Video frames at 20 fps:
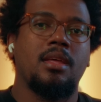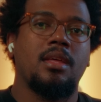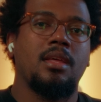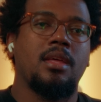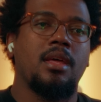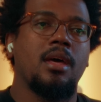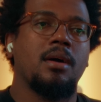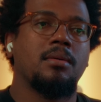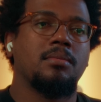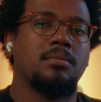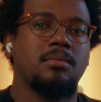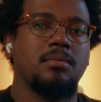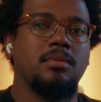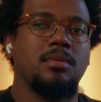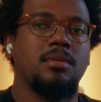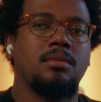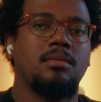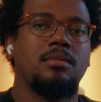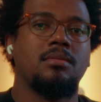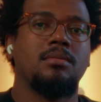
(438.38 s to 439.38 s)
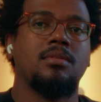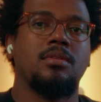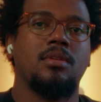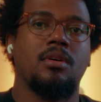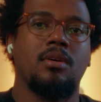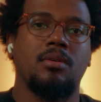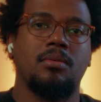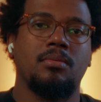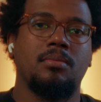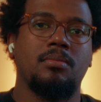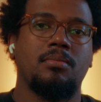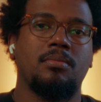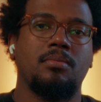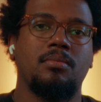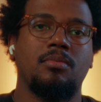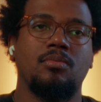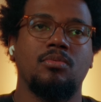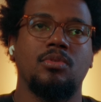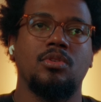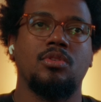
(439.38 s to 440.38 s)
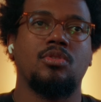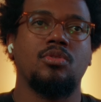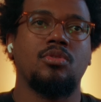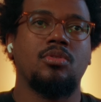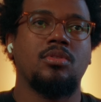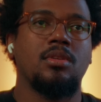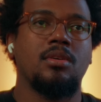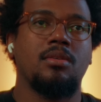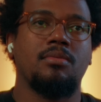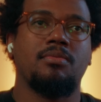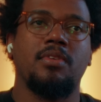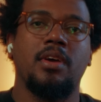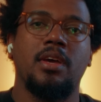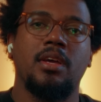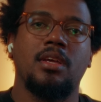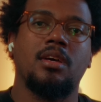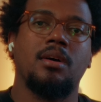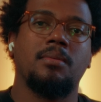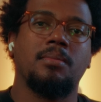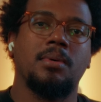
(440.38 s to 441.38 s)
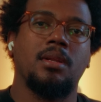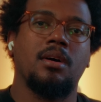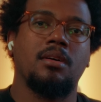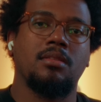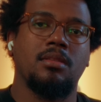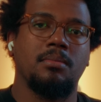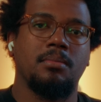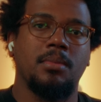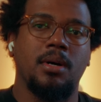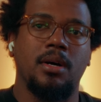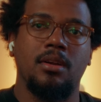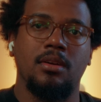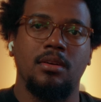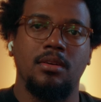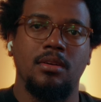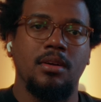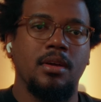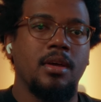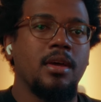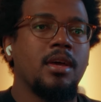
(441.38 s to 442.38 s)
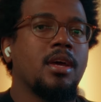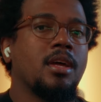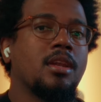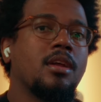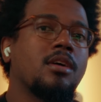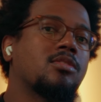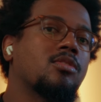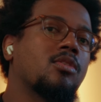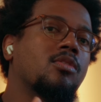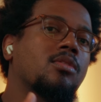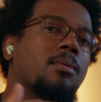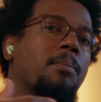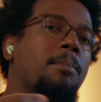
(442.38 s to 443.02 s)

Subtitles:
helps, you know, reduce the effect coming off the monitor. And also on the